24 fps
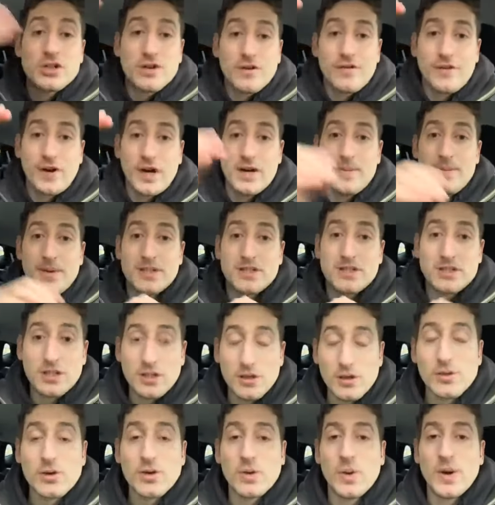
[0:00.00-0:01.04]
your fiber
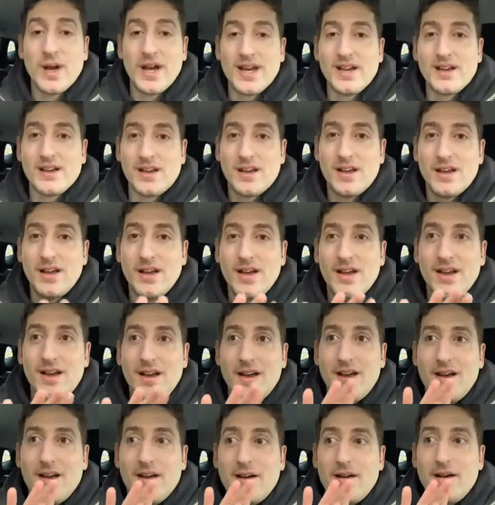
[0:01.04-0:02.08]
too quick
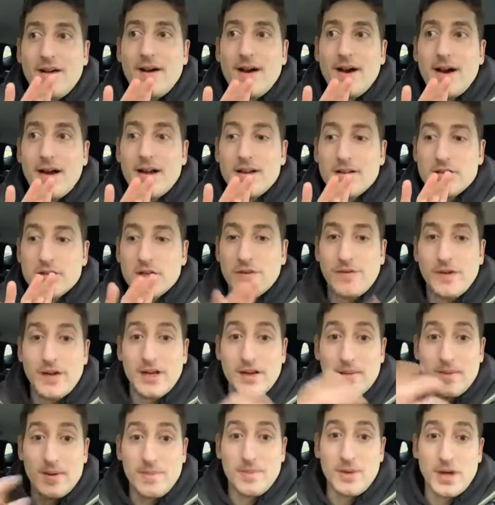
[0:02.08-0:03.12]
and you're feeling
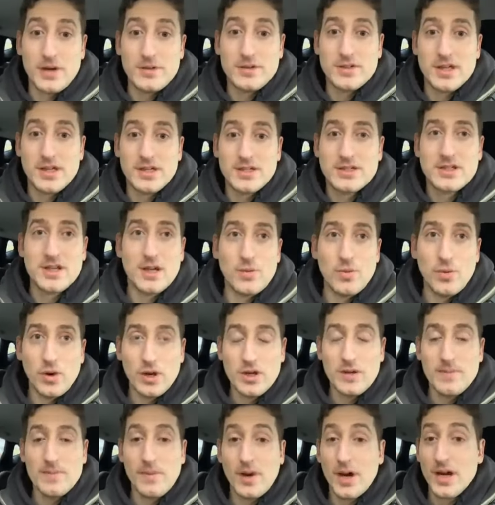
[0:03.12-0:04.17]
a bit bloated. So what
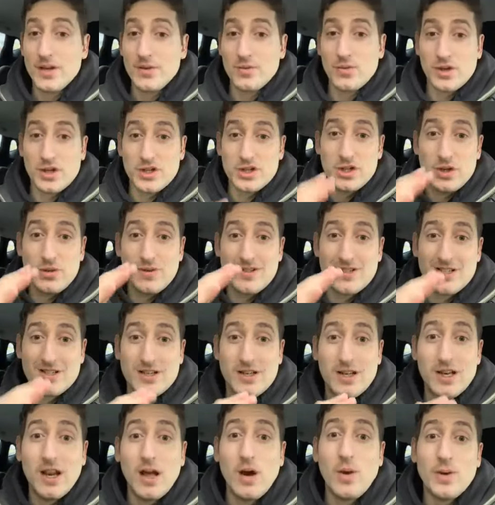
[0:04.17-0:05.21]
you might want to do is just
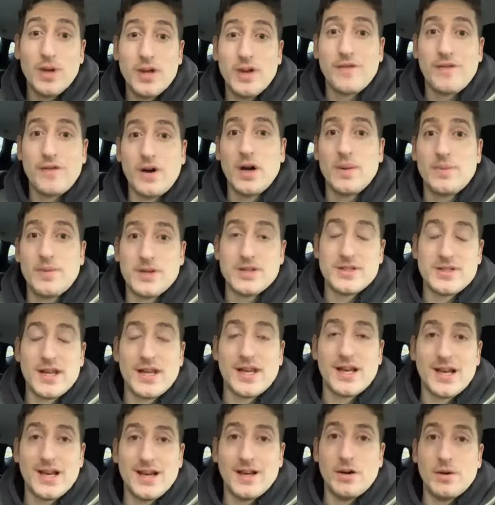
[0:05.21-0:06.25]
lower your fiber
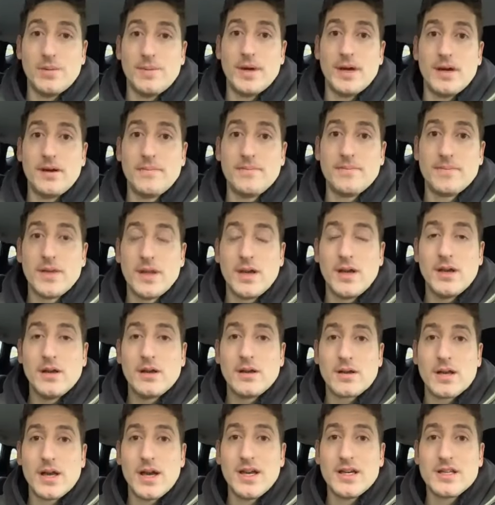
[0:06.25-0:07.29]
intake a little bit.
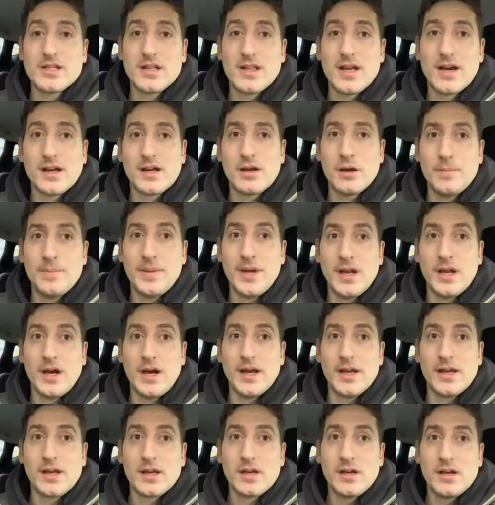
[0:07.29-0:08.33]
Okay, so that could be
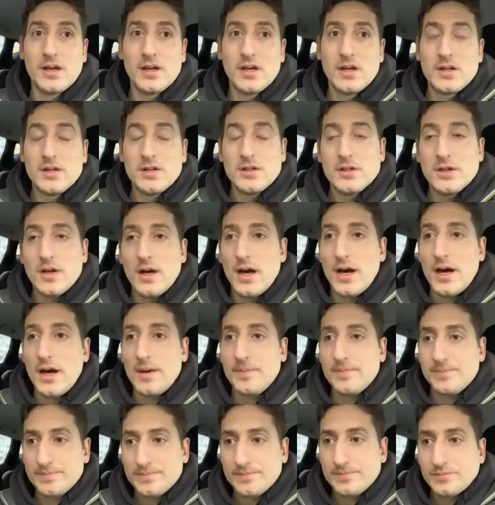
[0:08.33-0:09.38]
like
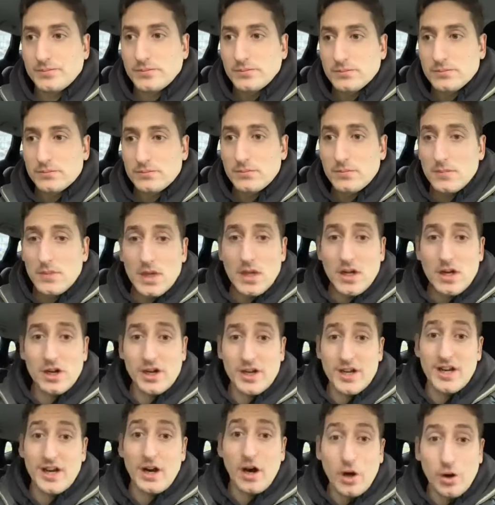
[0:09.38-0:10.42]

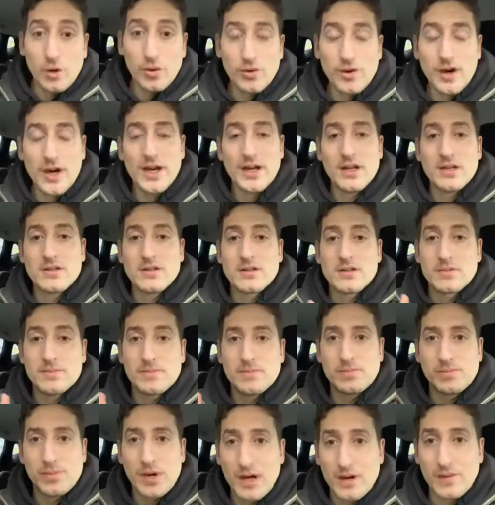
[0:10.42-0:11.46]
looking at whole grains,
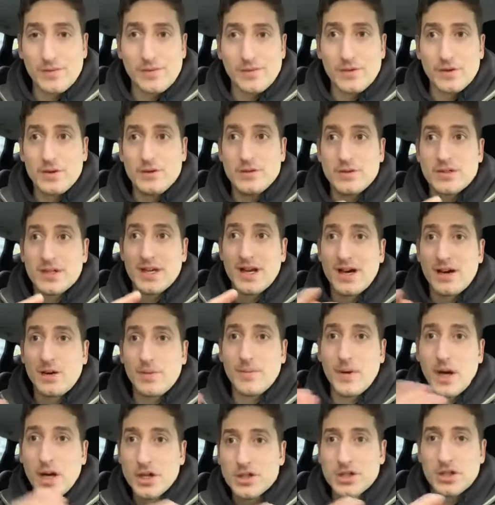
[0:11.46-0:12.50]
brown foods, how
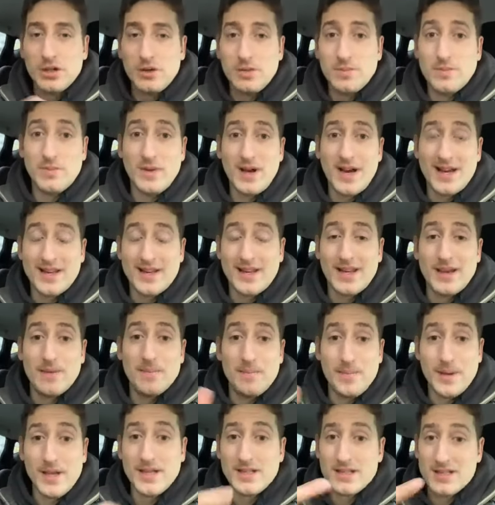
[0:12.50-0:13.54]
much are you adding in?
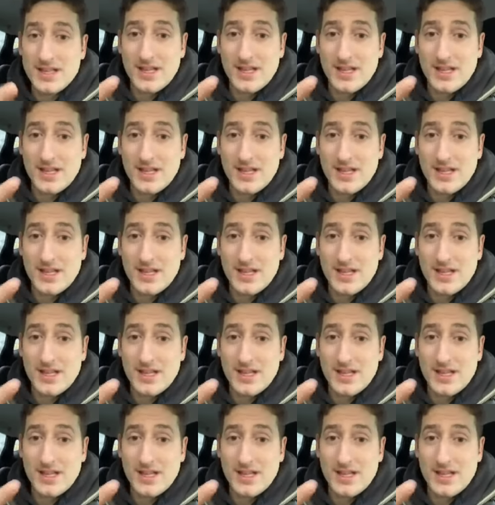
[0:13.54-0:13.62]
Beans,